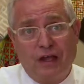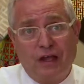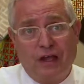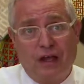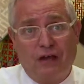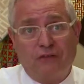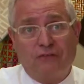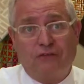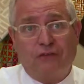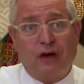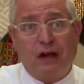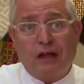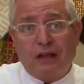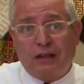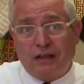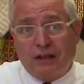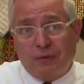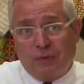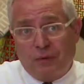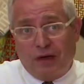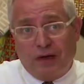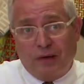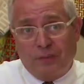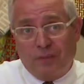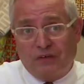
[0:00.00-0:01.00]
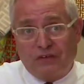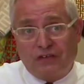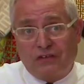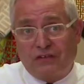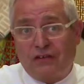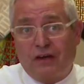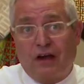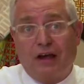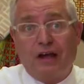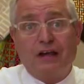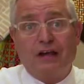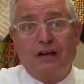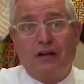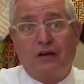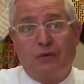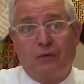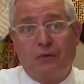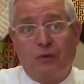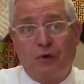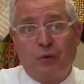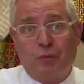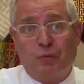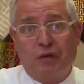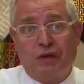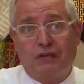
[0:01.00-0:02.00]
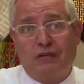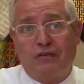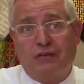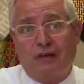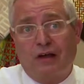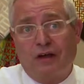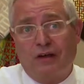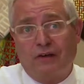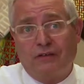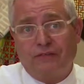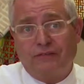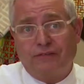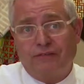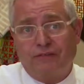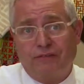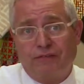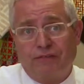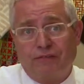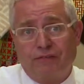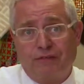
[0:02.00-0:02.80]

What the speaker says: And frankly, when I'm designing a room itself,